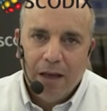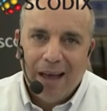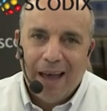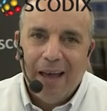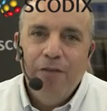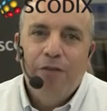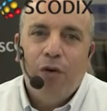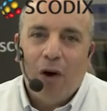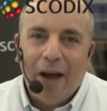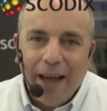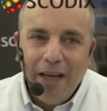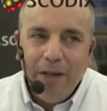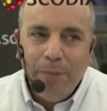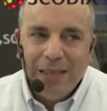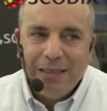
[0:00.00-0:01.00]
And for
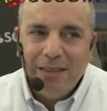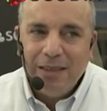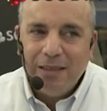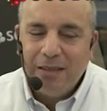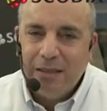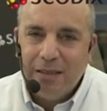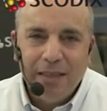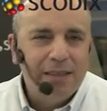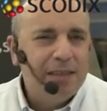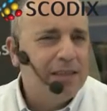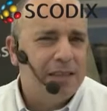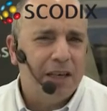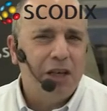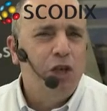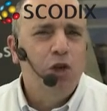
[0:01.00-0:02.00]
any business, this
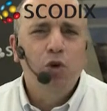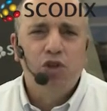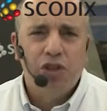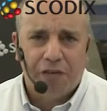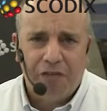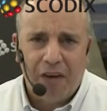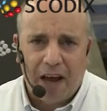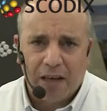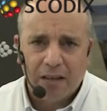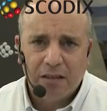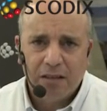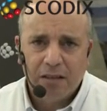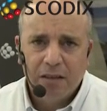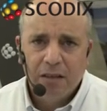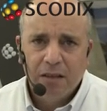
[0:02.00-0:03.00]
is a huge
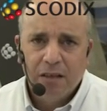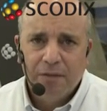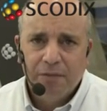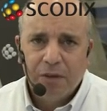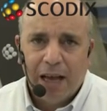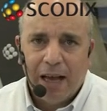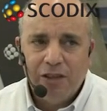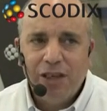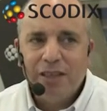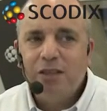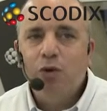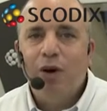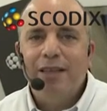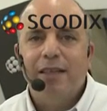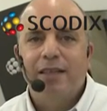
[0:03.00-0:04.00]
effect. And just
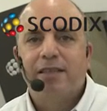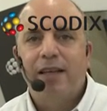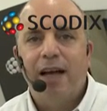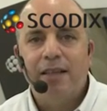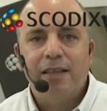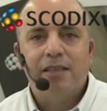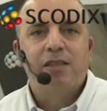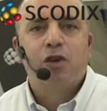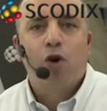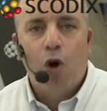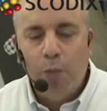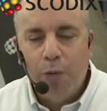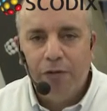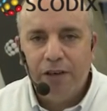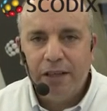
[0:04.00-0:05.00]
to understand the
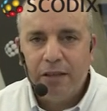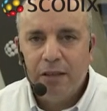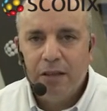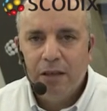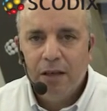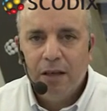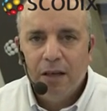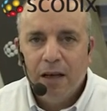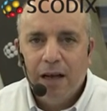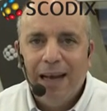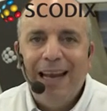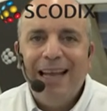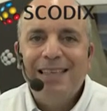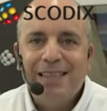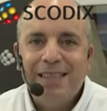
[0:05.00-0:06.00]
scope of it,
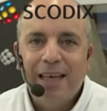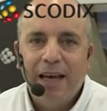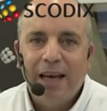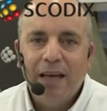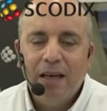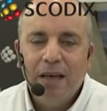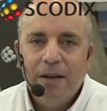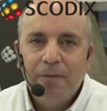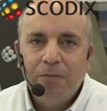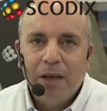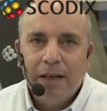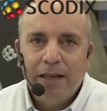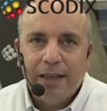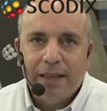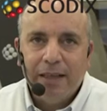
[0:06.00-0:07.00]
let's say
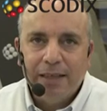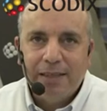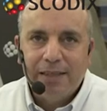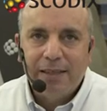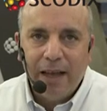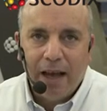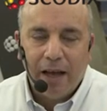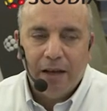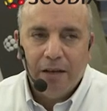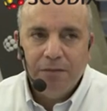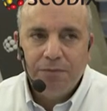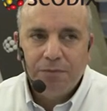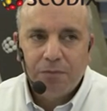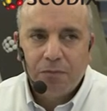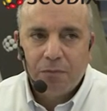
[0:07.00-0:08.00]
that instead
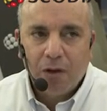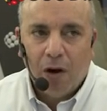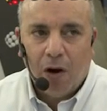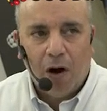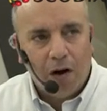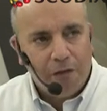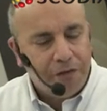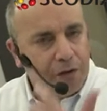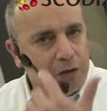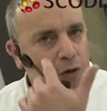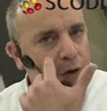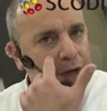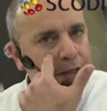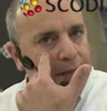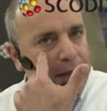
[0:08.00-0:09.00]
of
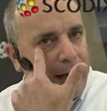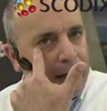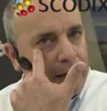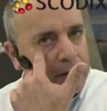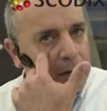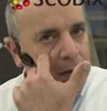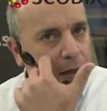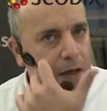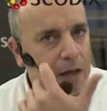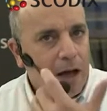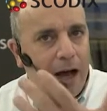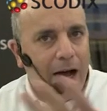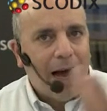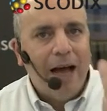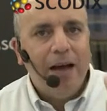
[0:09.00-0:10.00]
doing that,
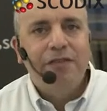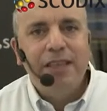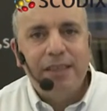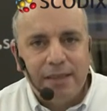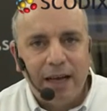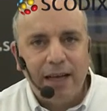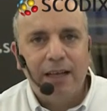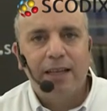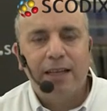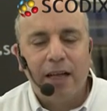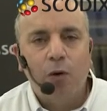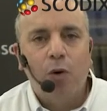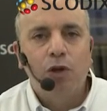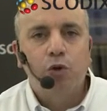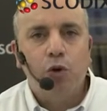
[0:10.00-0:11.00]
I have decided that
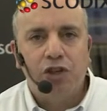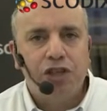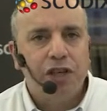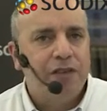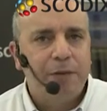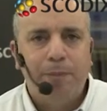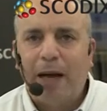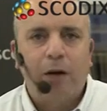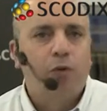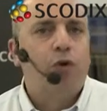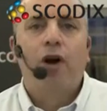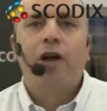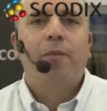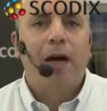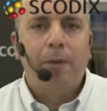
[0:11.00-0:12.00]
I want to achieve it by
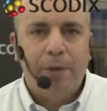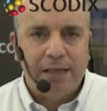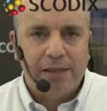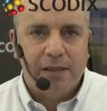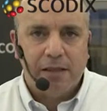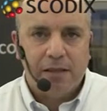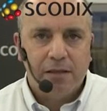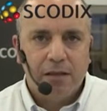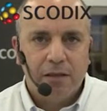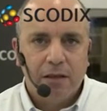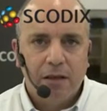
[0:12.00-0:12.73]
growing my business.